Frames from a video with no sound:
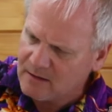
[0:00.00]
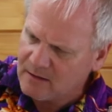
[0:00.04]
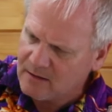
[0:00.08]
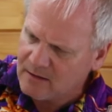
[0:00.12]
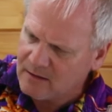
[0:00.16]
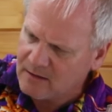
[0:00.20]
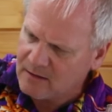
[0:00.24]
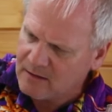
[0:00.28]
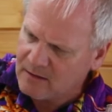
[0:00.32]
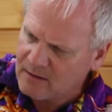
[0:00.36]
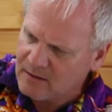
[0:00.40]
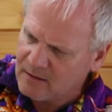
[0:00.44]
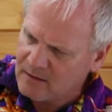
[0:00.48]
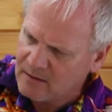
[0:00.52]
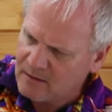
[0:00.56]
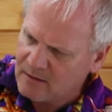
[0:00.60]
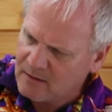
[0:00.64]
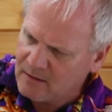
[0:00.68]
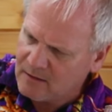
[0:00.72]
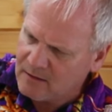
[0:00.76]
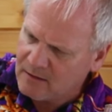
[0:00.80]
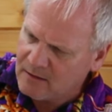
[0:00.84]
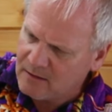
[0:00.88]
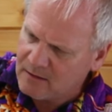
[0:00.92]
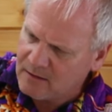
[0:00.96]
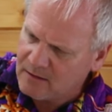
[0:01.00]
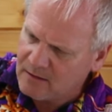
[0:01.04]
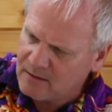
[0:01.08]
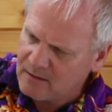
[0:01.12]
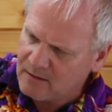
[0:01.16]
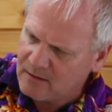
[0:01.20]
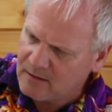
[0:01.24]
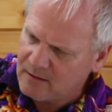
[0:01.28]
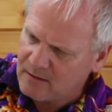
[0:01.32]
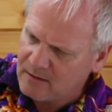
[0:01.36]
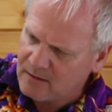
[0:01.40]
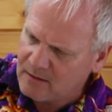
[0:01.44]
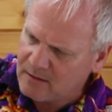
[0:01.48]

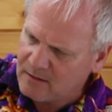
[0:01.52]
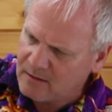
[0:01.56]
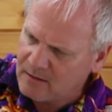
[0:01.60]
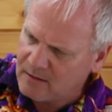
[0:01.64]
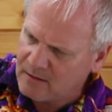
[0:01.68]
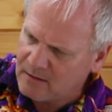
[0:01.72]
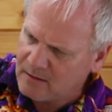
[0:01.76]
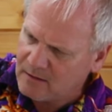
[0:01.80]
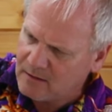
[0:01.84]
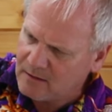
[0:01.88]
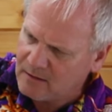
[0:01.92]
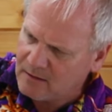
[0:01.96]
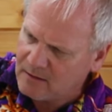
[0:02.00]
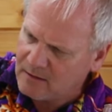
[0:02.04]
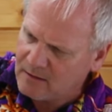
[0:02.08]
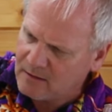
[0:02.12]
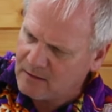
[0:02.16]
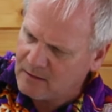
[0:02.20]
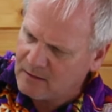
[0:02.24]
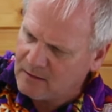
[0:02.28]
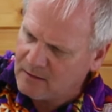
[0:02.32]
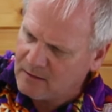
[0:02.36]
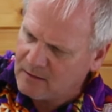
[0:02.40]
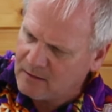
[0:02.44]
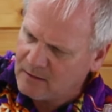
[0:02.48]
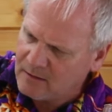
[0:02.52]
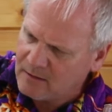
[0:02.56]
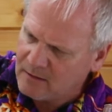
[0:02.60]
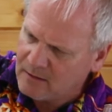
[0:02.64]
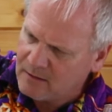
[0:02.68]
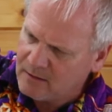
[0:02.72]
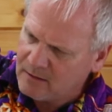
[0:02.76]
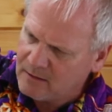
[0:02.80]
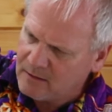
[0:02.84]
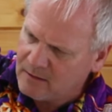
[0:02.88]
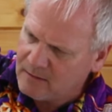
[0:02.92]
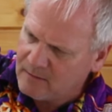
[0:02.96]
Nobody speaks.